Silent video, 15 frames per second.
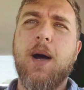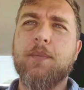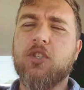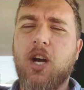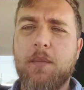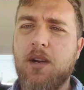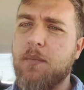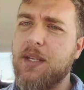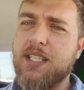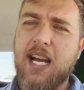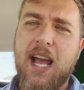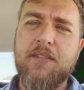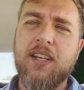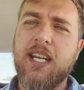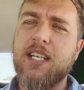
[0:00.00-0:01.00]
So I'm going to be
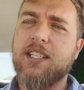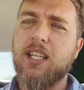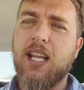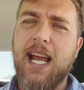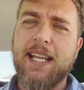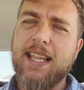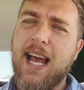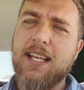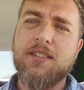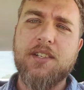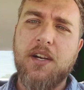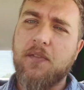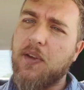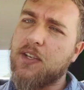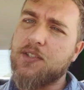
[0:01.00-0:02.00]
diving into like that
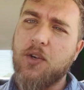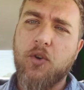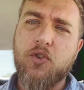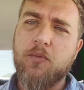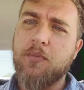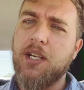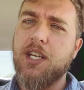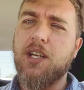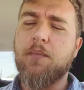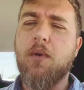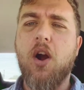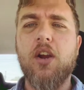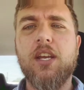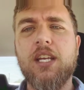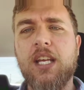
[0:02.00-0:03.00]
stuff, like social media
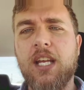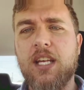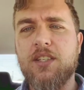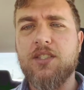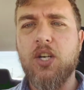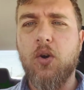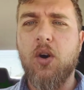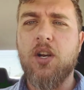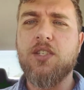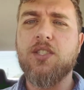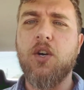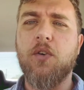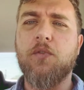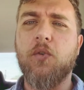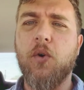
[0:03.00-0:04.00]
marketing and so on and
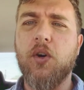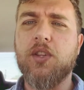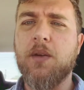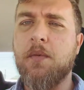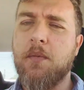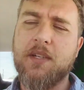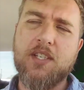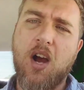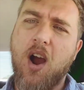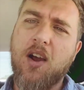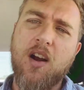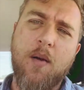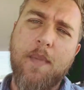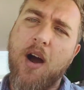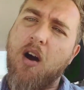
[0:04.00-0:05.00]
so forth. I'm going to be
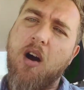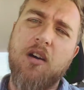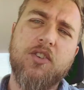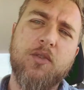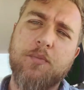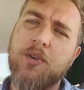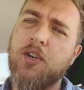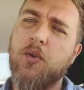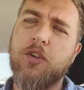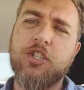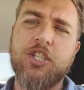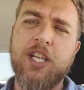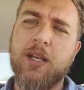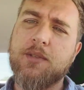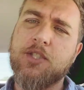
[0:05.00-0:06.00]
talking about
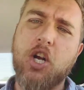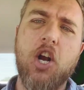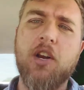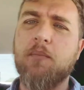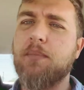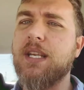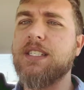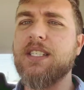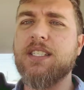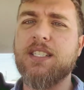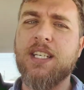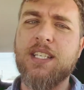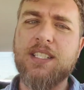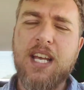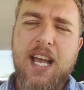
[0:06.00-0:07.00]
entrepreneurship, starting
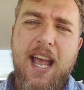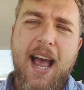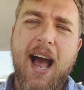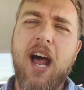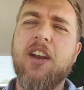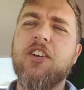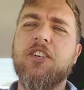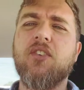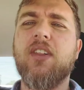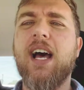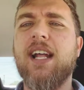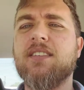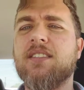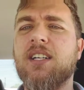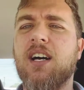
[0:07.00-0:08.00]
businesses, how to do
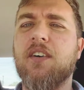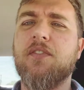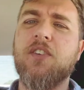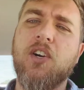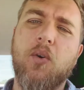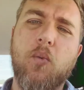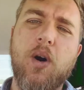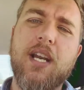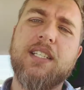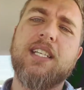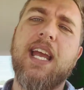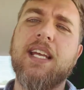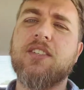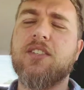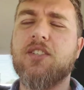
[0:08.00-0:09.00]
that stuff, you know, what it
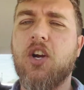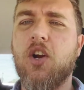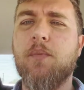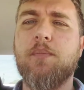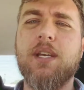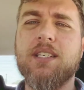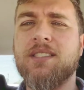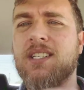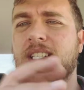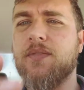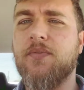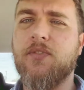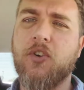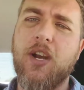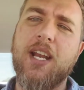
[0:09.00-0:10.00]
takes to start a business,
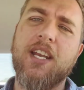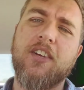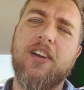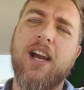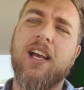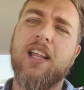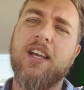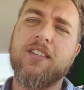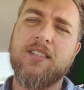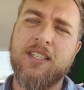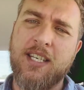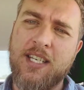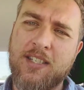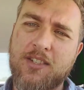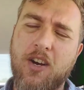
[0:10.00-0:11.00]
creating your
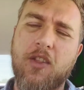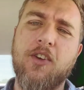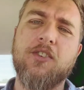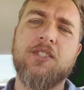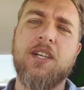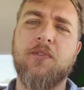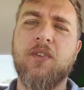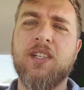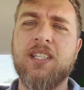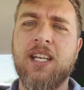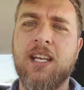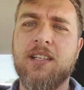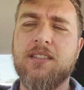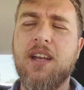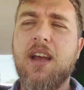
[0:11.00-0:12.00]
LLCs, all those different
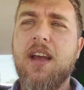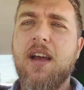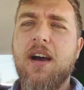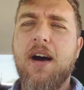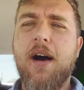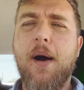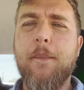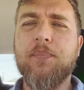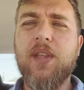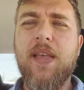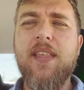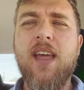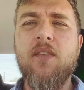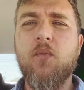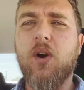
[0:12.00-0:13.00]
things.
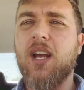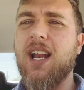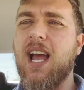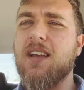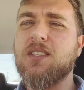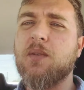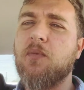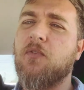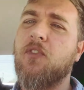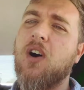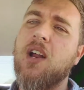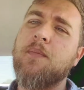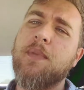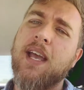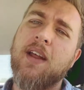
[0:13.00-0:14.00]
And then we're going to have some
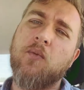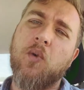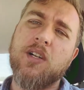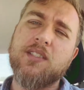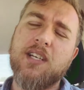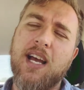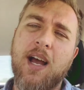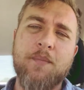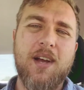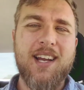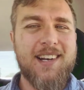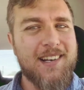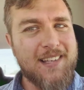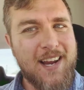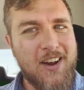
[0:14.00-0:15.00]
fun, man. Once I'm not
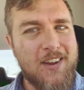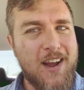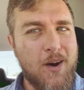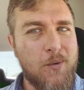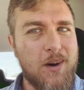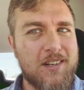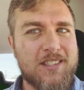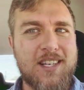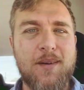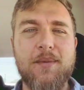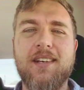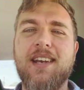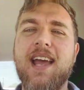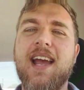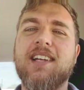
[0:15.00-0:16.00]
going to tell y'all what's
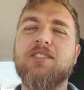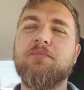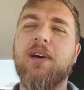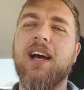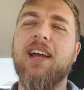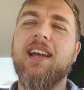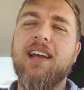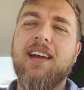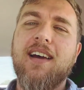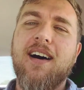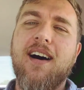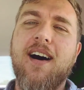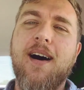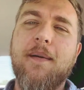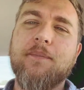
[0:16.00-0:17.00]
coming next, but
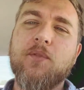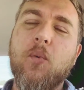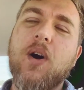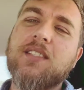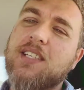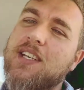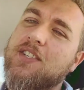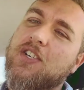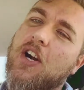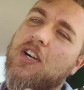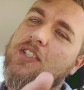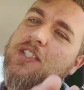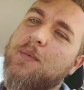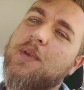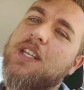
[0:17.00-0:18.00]
once I
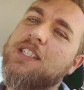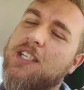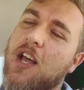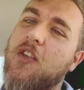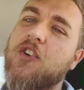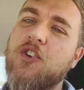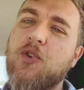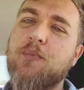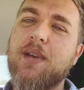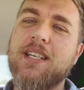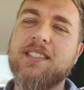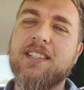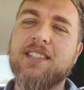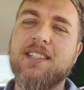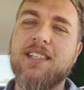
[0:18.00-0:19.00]
start some of these other new
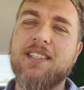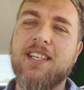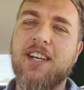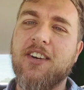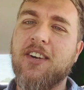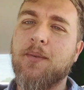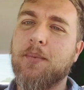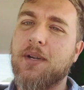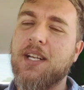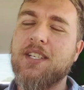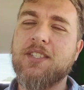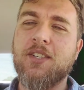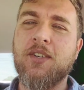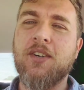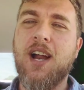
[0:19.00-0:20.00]
businesses here pretty
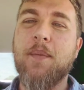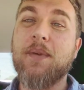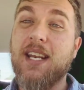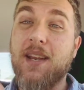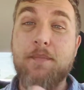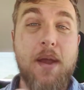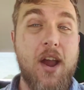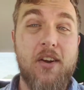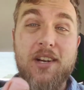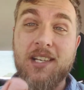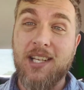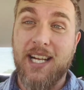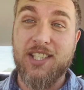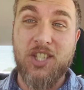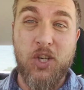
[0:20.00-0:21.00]
soon, I'm getting married in
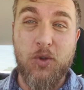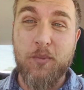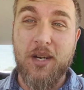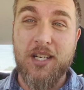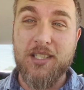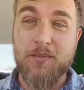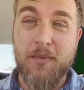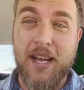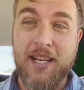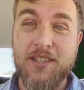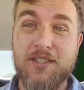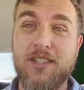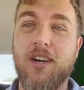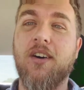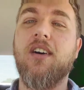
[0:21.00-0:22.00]
like 2 months, man.
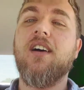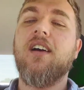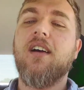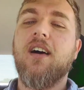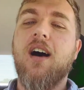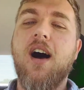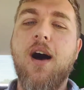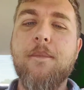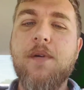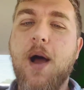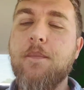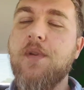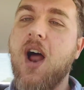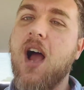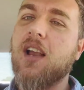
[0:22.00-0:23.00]
So
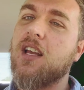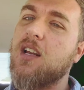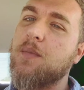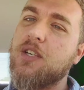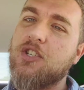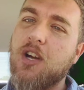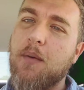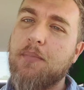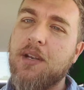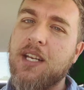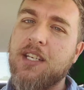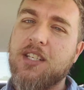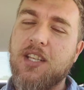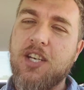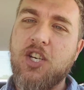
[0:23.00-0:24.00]
I'm not going to be jumping
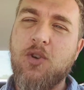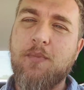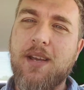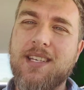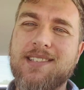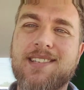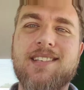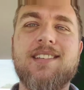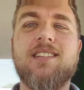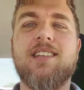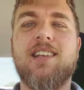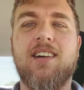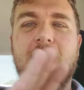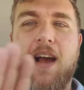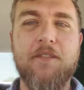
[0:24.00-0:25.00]
into the new businesses
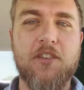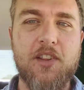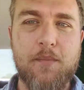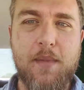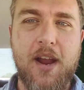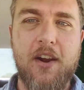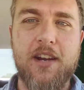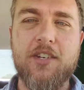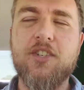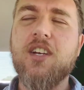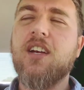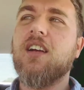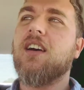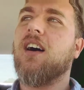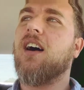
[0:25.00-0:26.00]
until after the marriage.
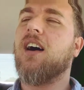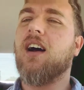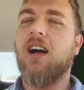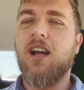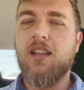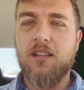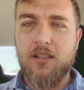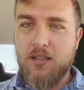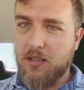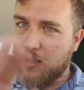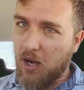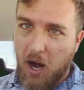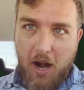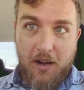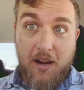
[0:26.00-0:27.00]
I
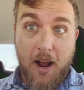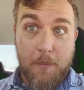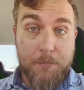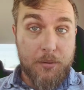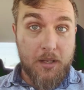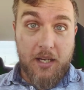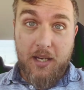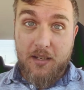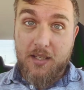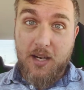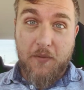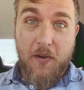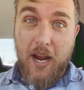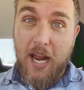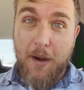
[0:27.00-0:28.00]
already got plenty of
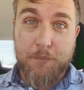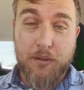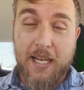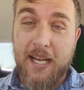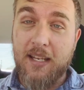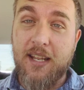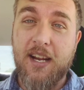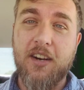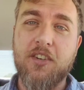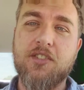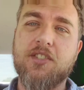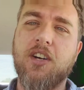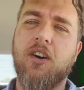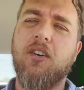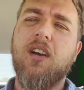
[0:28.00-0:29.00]
stuff I got to plan there.
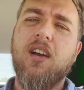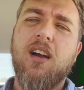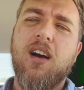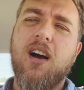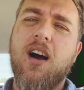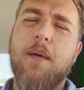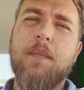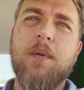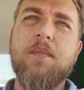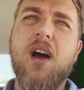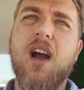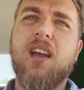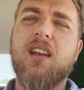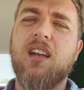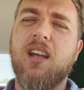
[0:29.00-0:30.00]
So I'm
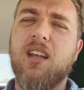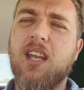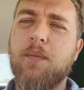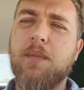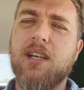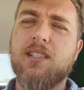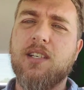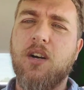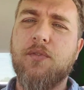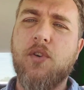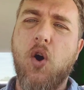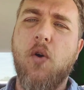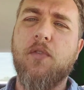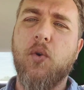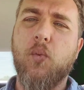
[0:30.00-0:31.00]
not going to get myself
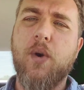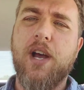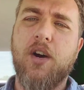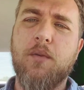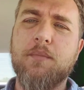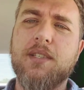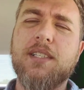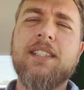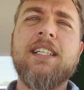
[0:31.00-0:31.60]
overwhelmed.